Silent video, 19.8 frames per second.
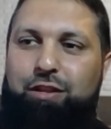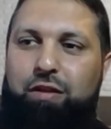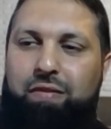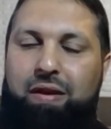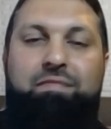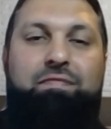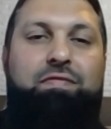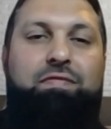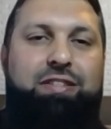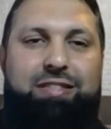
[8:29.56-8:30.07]

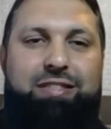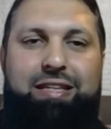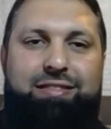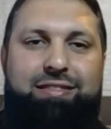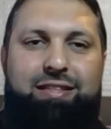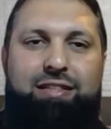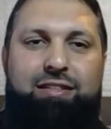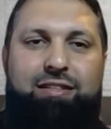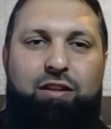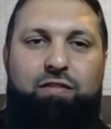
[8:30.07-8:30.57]

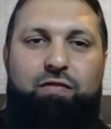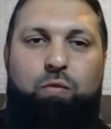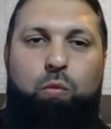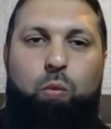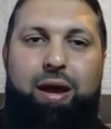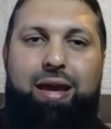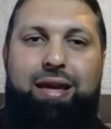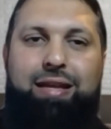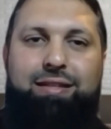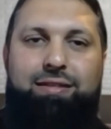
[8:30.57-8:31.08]
emphasis and there's a lot of
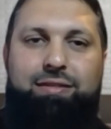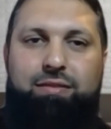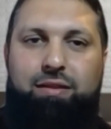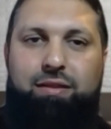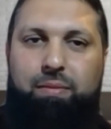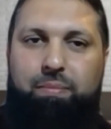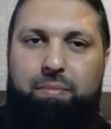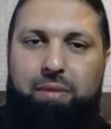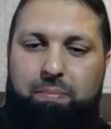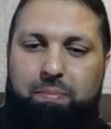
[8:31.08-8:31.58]
weight
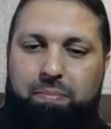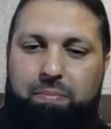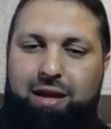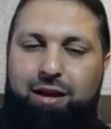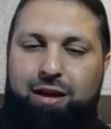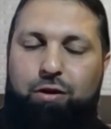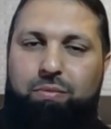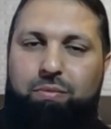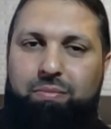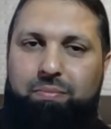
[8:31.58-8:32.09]

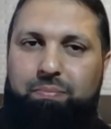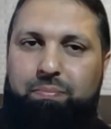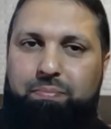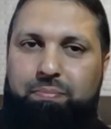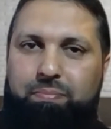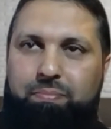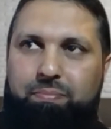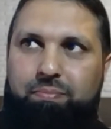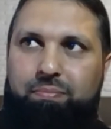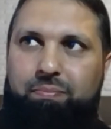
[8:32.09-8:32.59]
about
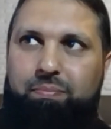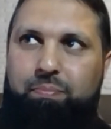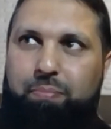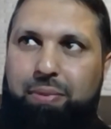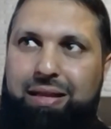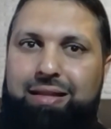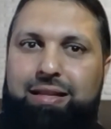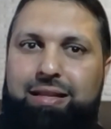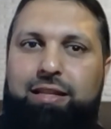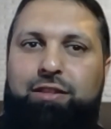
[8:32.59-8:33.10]

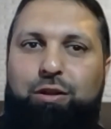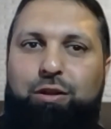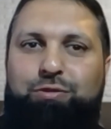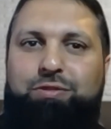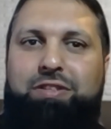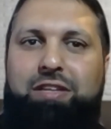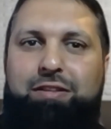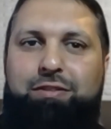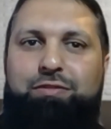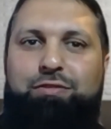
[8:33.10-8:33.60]
building those
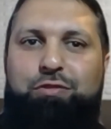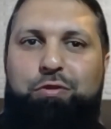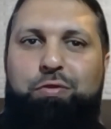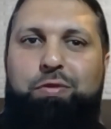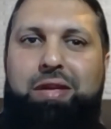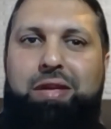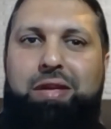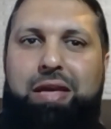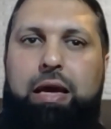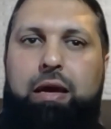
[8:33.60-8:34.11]
skills through
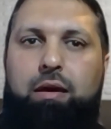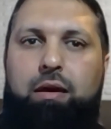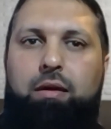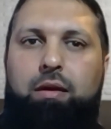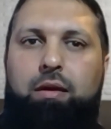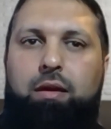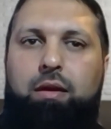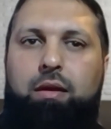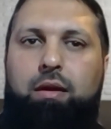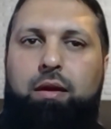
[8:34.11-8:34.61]
the year
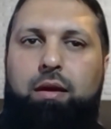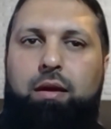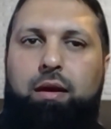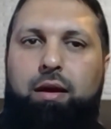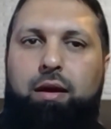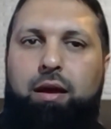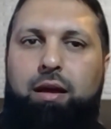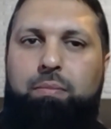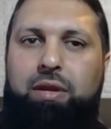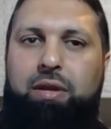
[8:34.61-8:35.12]

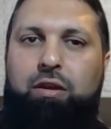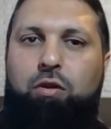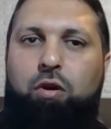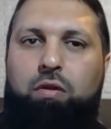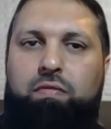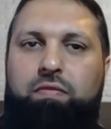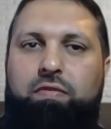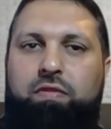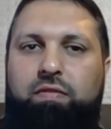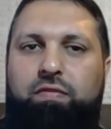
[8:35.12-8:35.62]
and being
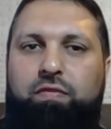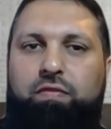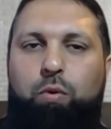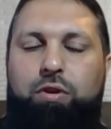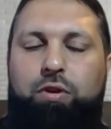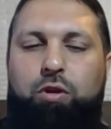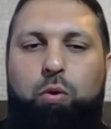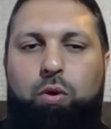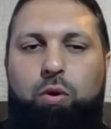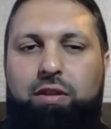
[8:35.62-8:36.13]
confident for when
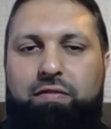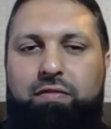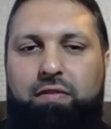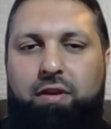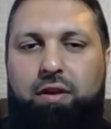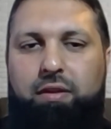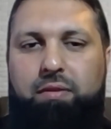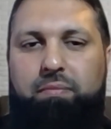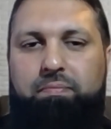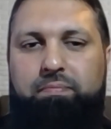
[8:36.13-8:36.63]
you qualify.